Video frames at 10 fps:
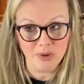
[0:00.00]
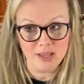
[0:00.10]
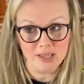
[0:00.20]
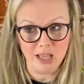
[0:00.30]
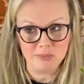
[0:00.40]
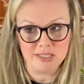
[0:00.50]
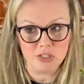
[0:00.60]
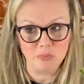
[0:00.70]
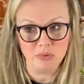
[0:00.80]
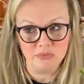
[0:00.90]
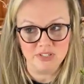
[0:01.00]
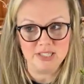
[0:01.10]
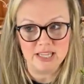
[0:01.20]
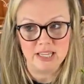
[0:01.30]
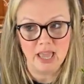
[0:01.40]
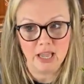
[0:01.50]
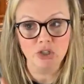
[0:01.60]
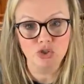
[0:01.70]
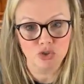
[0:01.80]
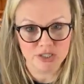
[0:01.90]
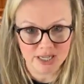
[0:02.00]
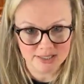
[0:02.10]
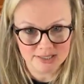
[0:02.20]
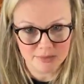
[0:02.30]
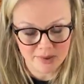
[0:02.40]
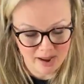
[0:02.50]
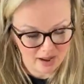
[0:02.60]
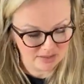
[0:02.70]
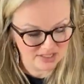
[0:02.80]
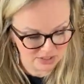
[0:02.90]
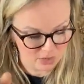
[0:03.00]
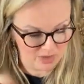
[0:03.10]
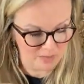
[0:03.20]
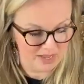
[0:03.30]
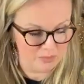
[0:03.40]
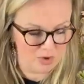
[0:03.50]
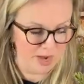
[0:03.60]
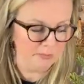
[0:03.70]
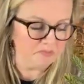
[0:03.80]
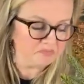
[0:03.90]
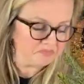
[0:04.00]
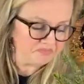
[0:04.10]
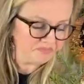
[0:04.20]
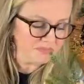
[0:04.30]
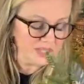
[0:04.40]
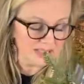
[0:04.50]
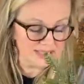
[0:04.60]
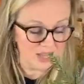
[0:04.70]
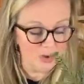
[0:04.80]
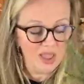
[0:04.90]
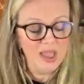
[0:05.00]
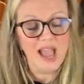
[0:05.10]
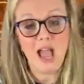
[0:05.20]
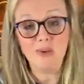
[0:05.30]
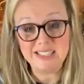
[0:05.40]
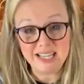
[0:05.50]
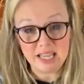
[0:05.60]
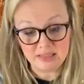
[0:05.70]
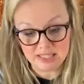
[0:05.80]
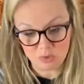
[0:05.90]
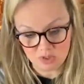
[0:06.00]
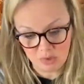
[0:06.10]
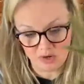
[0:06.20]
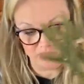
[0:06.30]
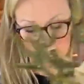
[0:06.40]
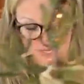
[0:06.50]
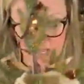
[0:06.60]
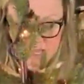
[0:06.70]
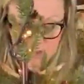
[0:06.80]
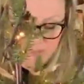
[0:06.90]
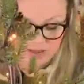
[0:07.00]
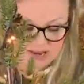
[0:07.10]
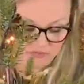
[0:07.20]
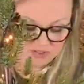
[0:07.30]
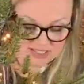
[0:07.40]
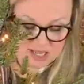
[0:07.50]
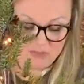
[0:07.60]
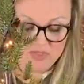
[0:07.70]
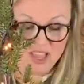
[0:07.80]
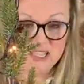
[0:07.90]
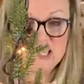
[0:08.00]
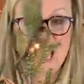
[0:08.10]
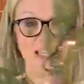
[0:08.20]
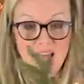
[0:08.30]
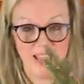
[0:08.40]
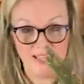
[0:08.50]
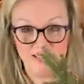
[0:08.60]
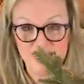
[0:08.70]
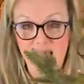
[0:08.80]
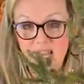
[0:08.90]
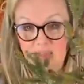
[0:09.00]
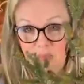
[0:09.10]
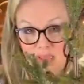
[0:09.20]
when it comes to preventing extra dust in my house. You know what I mean, right? So I was thinking this was perfect. But now for some things, I like it kind of